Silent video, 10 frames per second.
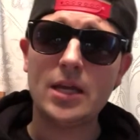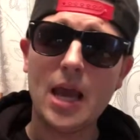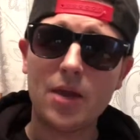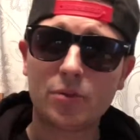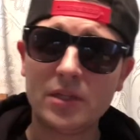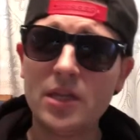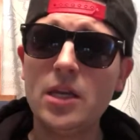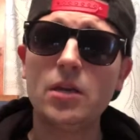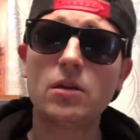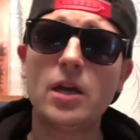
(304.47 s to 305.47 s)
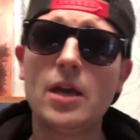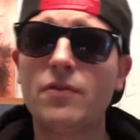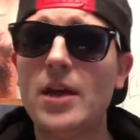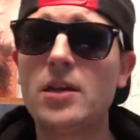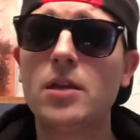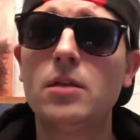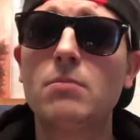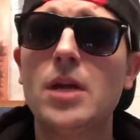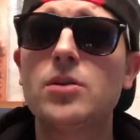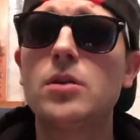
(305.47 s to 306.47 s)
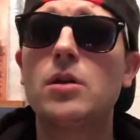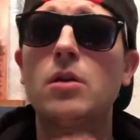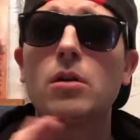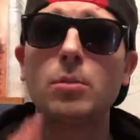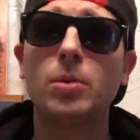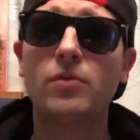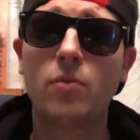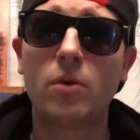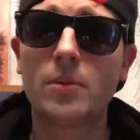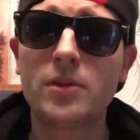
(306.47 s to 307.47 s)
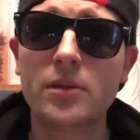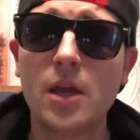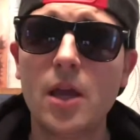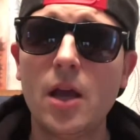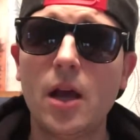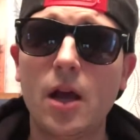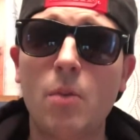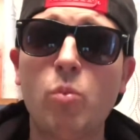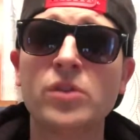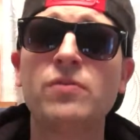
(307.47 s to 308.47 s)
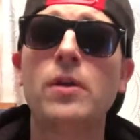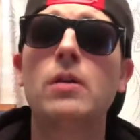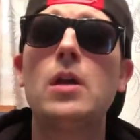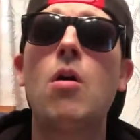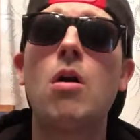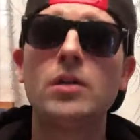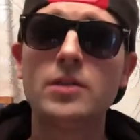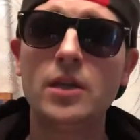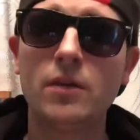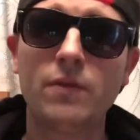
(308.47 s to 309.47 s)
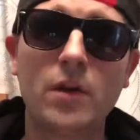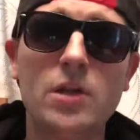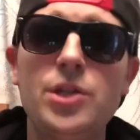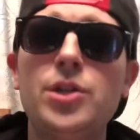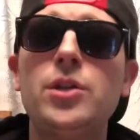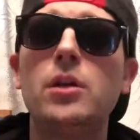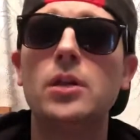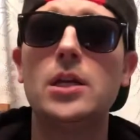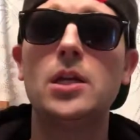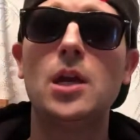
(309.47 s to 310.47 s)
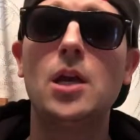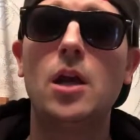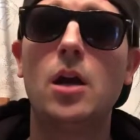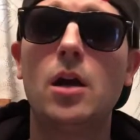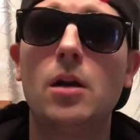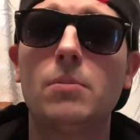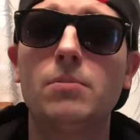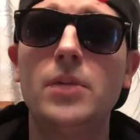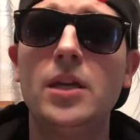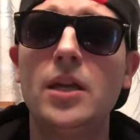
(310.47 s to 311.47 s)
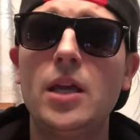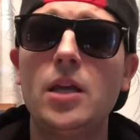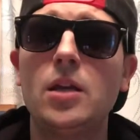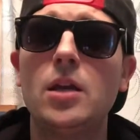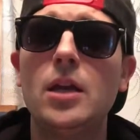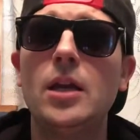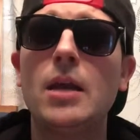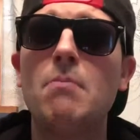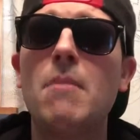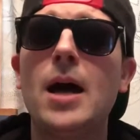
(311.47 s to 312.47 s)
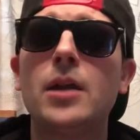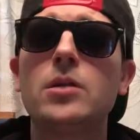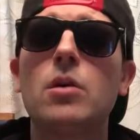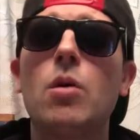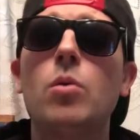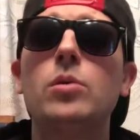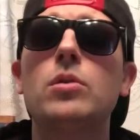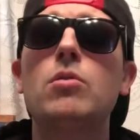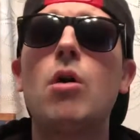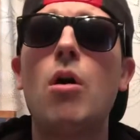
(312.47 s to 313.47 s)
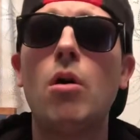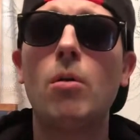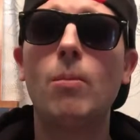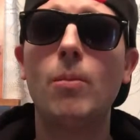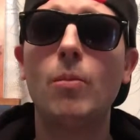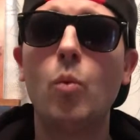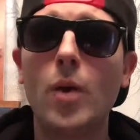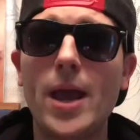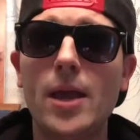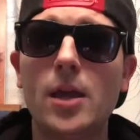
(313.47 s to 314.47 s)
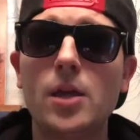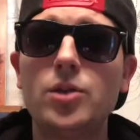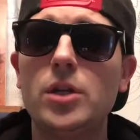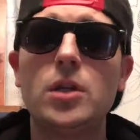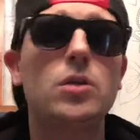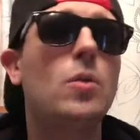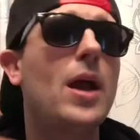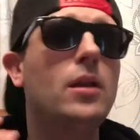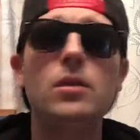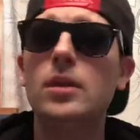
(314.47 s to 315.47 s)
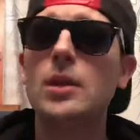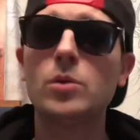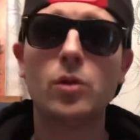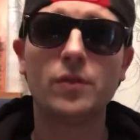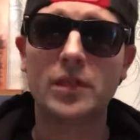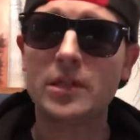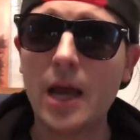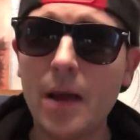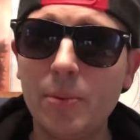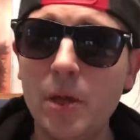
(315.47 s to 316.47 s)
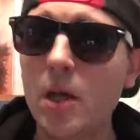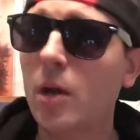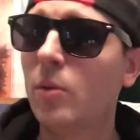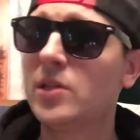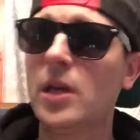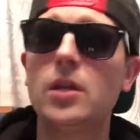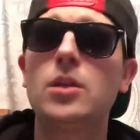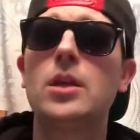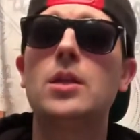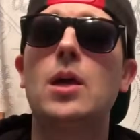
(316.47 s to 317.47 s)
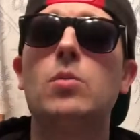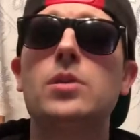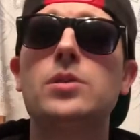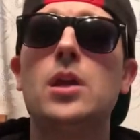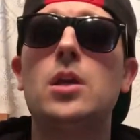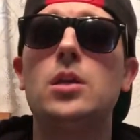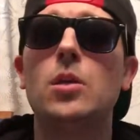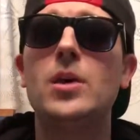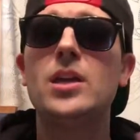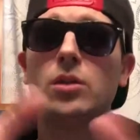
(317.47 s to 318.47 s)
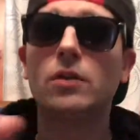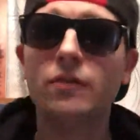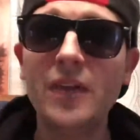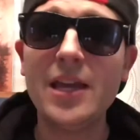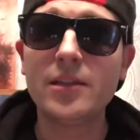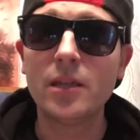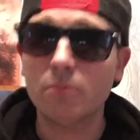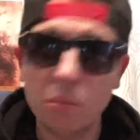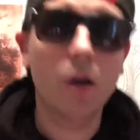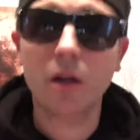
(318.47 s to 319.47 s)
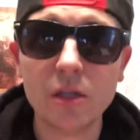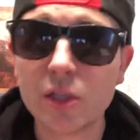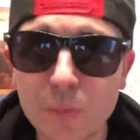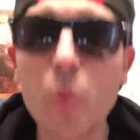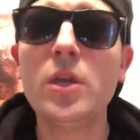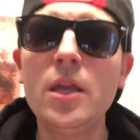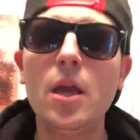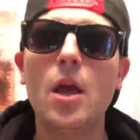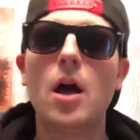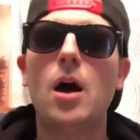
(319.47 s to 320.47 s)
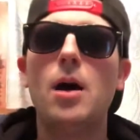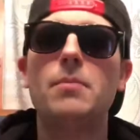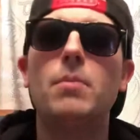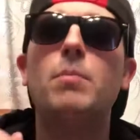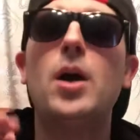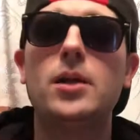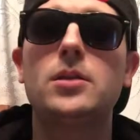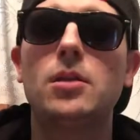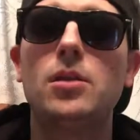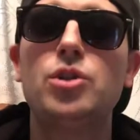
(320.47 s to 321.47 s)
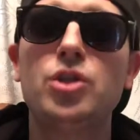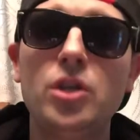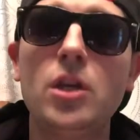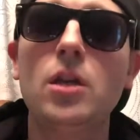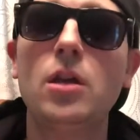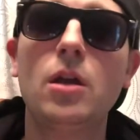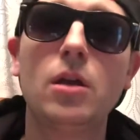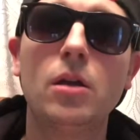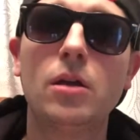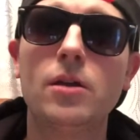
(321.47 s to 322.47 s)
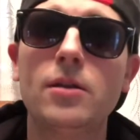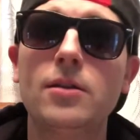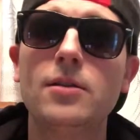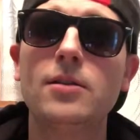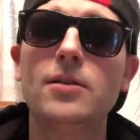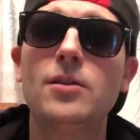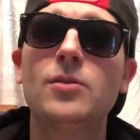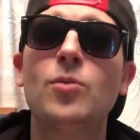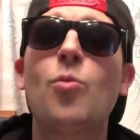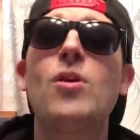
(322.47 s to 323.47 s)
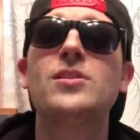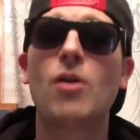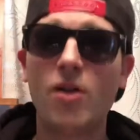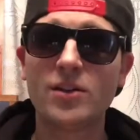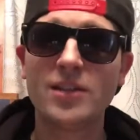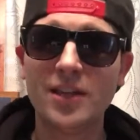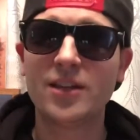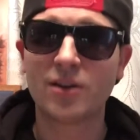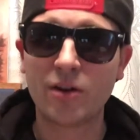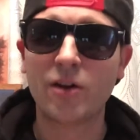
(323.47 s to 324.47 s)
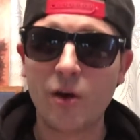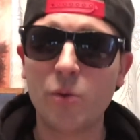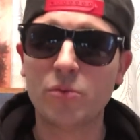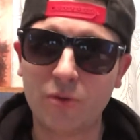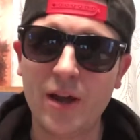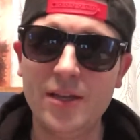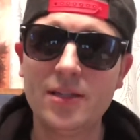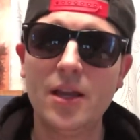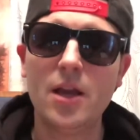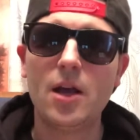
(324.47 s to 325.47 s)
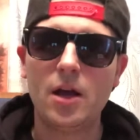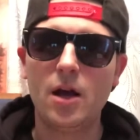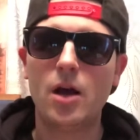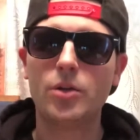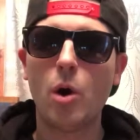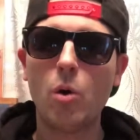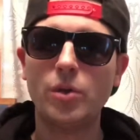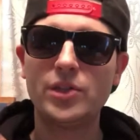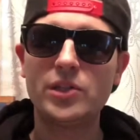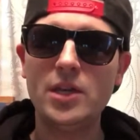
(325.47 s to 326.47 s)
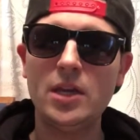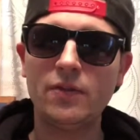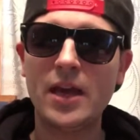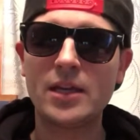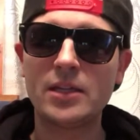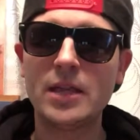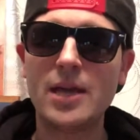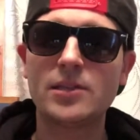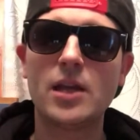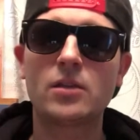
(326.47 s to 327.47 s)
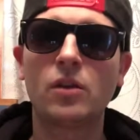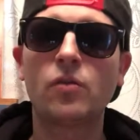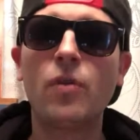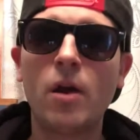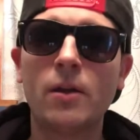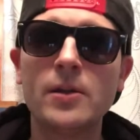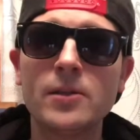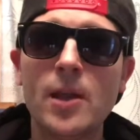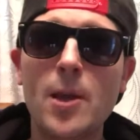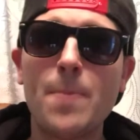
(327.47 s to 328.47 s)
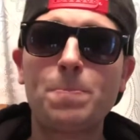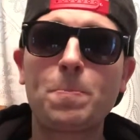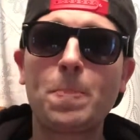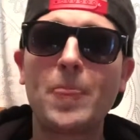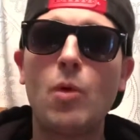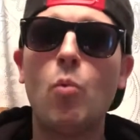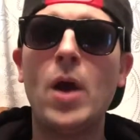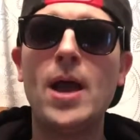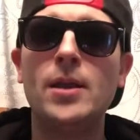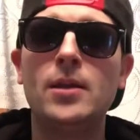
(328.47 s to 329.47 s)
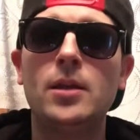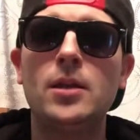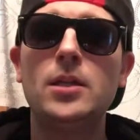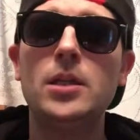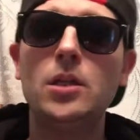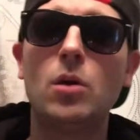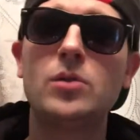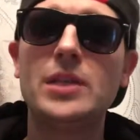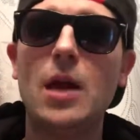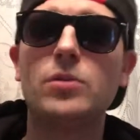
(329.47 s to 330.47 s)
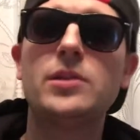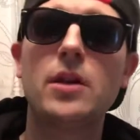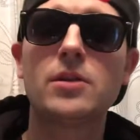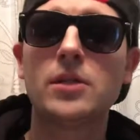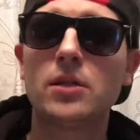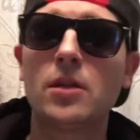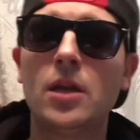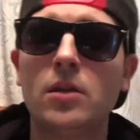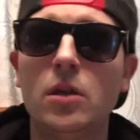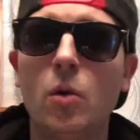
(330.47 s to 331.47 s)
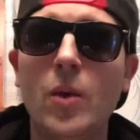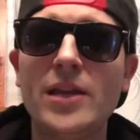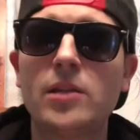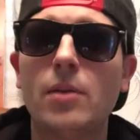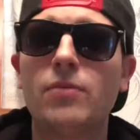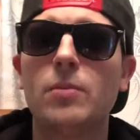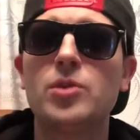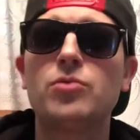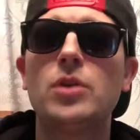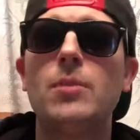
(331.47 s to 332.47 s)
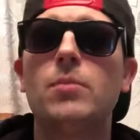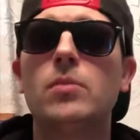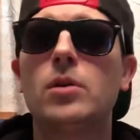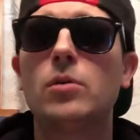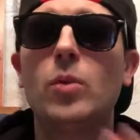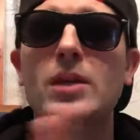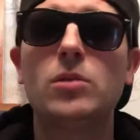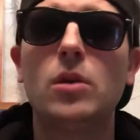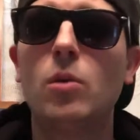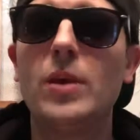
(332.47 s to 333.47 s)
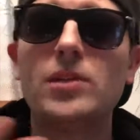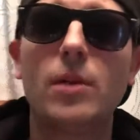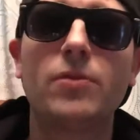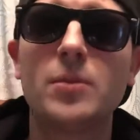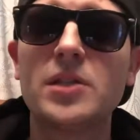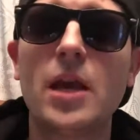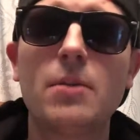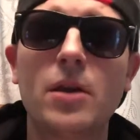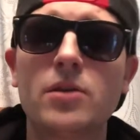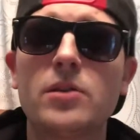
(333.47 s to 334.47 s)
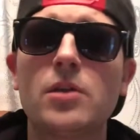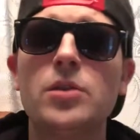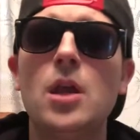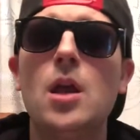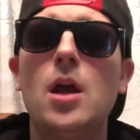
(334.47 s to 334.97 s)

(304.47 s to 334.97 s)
Catherine Keener, if I can mention her performance, was very haunting, very chilling, in a monotone, calm way. She didn't do anything that was over the top. It wasn't anything that was, in your face and spooky. But she was haunting in her own right. The whole scene, if I can dissect as far as when he goes downstairs and wakes up from his dream, or wakes up from his nightmare and such,